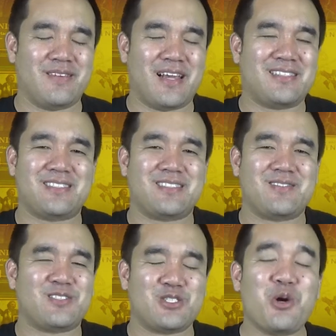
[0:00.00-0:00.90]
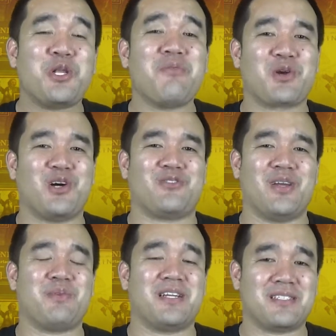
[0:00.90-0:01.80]
it's so difficult for
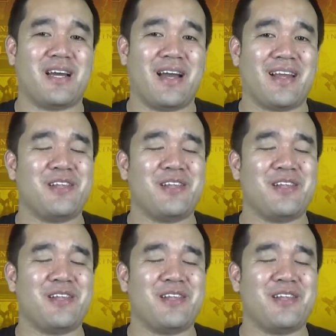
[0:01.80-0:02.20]
him to decide,